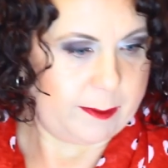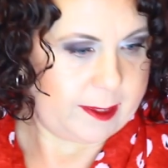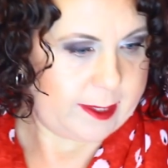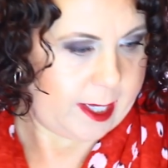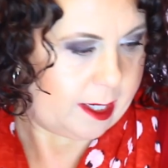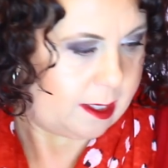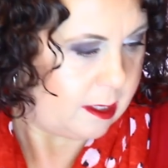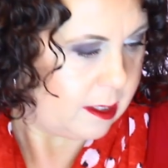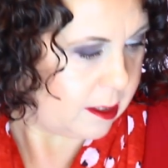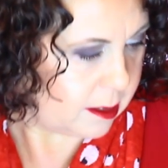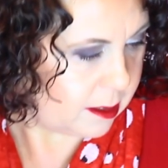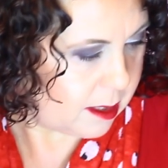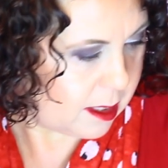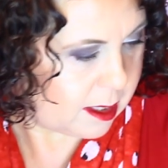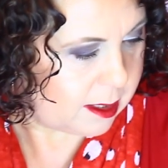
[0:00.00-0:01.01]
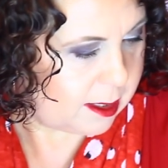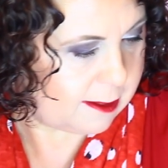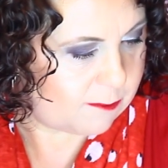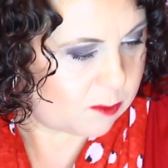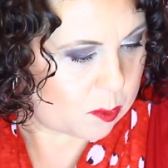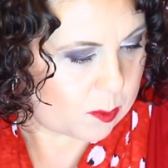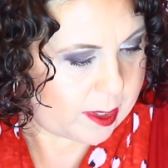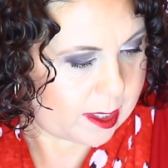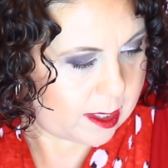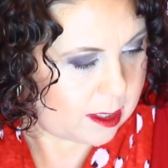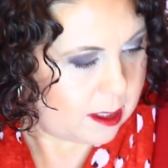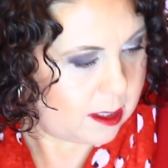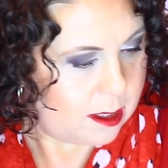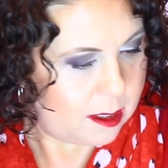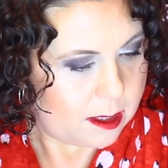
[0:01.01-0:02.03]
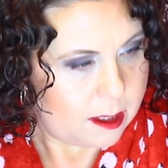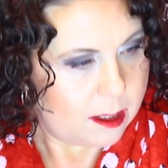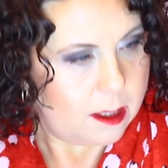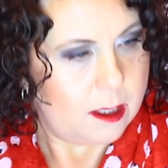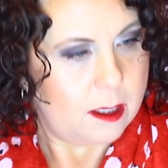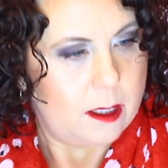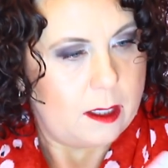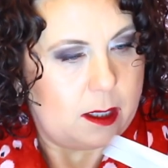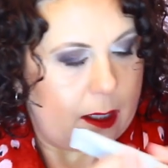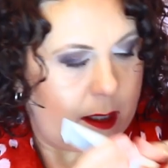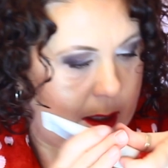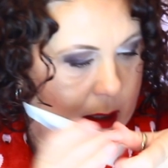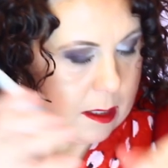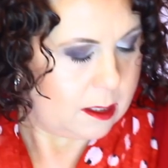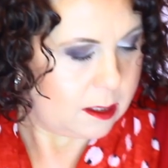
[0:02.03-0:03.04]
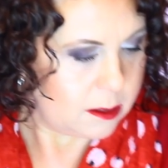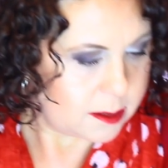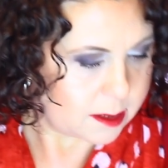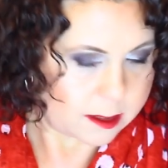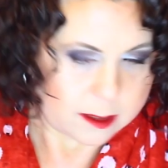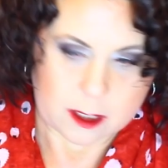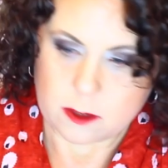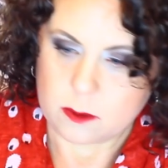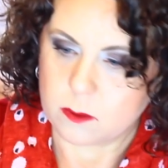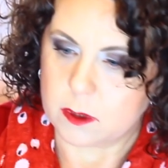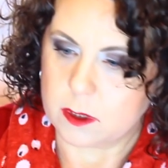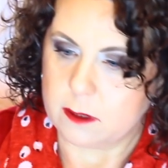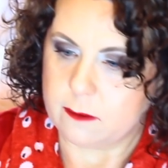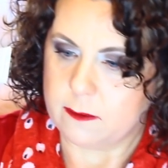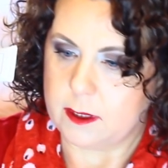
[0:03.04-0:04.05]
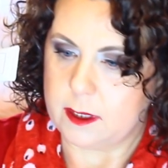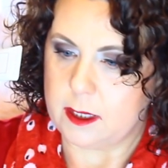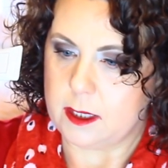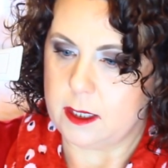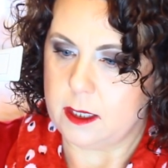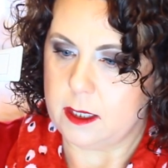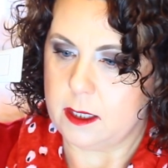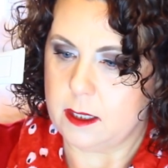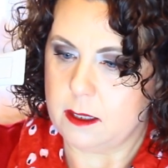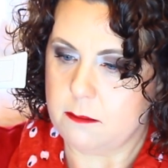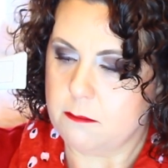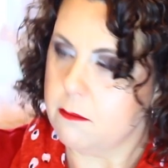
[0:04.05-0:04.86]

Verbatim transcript: put that in a, a giveaway. And here's another one of the